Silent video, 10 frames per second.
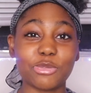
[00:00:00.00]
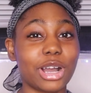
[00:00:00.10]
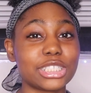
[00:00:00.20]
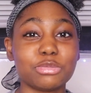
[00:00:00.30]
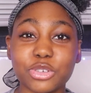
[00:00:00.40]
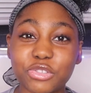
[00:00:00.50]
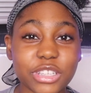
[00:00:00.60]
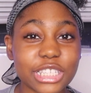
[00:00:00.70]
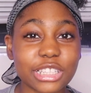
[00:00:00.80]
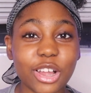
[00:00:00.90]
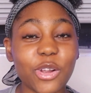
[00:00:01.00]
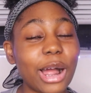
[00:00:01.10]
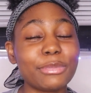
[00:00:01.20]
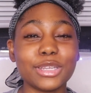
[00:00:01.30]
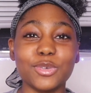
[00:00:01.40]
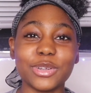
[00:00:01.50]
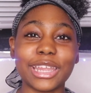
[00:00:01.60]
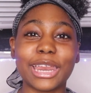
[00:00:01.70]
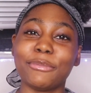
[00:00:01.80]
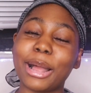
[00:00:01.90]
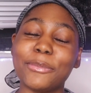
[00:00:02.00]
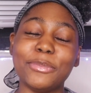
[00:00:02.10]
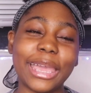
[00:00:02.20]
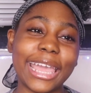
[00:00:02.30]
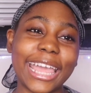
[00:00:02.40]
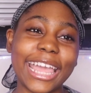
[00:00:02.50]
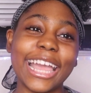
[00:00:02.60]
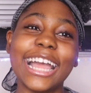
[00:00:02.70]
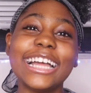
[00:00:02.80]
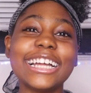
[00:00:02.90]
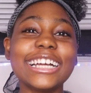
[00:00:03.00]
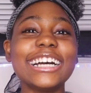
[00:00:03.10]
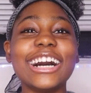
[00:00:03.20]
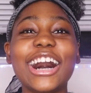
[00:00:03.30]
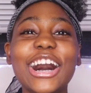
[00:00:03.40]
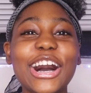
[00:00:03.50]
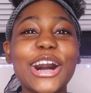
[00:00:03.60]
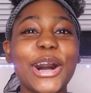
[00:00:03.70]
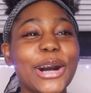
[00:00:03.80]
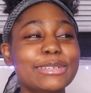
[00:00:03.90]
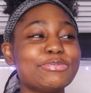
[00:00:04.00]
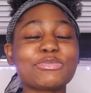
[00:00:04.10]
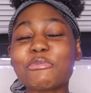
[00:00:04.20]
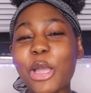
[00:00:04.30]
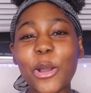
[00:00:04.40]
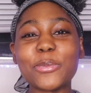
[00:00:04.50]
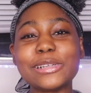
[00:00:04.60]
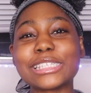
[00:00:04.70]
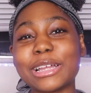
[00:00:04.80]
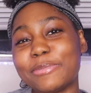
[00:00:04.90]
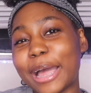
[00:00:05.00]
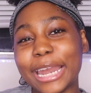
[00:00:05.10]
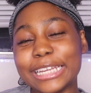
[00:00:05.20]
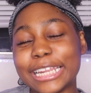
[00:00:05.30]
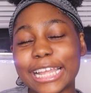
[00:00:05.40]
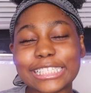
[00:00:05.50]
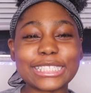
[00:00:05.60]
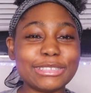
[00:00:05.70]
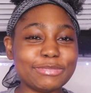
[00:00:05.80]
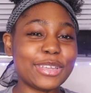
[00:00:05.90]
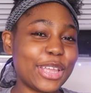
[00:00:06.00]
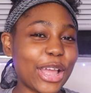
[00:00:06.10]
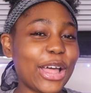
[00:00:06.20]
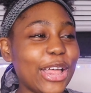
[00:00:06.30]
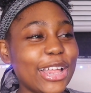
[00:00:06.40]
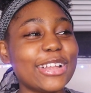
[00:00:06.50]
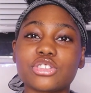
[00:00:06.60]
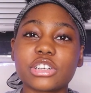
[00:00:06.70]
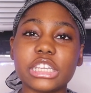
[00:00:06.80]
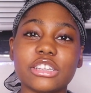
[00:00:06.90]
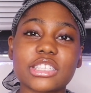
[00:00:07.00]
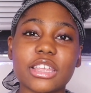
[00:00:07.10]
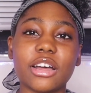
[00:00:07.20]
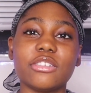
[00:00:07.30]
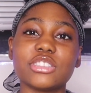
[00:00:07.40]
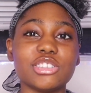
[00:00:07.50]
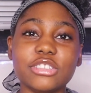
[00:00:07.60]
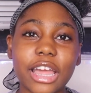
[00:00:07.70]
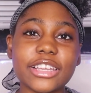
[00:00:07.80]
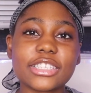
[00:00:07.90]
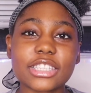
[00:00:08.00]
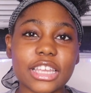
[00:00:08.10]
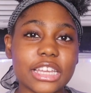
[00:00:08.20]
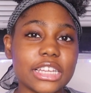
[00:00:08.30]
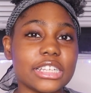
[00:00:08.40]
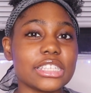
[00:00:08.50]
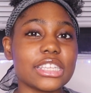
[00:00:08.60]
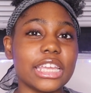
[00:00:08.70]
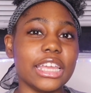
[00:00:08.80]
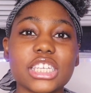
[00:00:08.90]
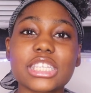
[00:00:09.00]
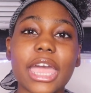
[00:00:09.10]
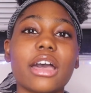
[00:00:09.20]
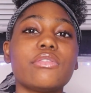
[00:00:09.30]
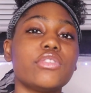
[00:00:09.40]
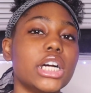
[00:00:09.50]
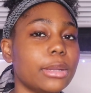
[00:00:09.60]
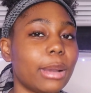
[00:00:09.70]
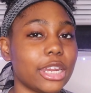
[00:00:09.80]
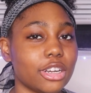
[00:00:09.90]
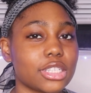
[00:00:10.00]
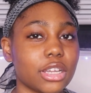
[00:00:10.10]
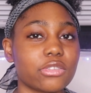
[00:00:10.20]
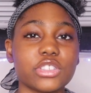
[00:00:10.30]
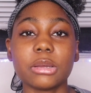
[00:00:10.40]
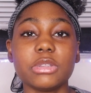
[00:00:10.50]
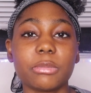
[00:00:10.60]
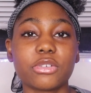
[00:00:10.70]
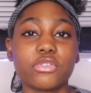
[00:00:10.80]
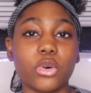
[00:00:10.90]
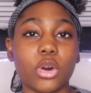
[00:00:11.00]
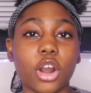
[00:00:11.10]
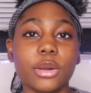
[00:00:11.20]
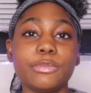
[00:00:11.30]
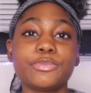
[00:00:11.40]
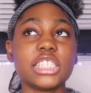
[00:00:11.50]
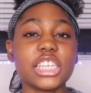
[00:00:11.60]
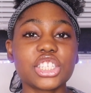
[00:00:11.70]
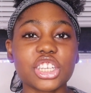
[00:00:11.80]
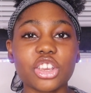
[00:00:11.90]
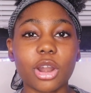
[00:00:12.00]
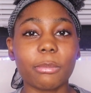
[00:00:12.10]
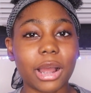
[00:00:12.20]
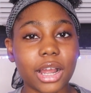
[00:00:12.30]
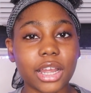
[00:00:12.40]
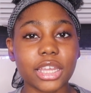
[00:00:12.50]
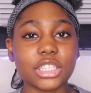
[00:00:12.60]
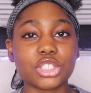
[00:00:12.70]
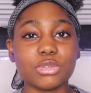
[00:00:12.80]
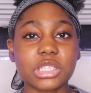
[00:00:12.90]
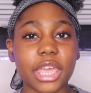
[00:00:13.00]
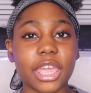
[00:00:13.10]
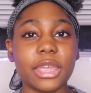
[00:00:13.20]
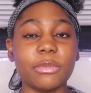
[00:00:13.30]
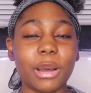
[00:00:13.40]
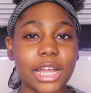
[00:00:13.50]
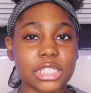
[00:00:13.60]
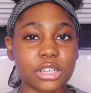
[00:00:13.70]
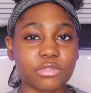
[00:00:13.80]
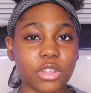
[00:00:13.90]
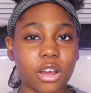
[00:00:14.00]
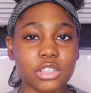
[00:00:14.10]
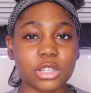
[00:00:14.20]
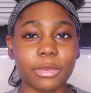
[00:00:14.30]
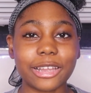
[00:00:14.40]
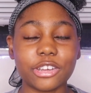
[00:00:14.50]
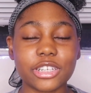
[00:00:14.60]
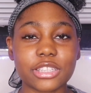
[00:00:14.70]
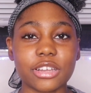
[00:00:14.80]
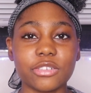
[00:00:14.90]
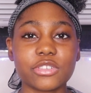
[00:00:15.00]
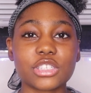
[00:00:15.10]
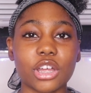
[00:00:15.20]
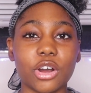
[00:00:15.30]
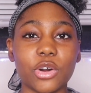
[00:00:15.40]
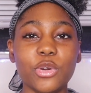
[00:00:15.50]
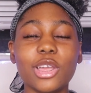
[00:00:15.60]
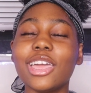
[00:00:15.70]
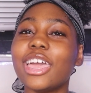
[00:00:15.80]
Watch movies alone. I'll be doing that in my bed, hoping somebody next to me. Treat yourself to nice things and just have fun by yourself. Tip number four, condition your mind to say positive thoughts about yourself. So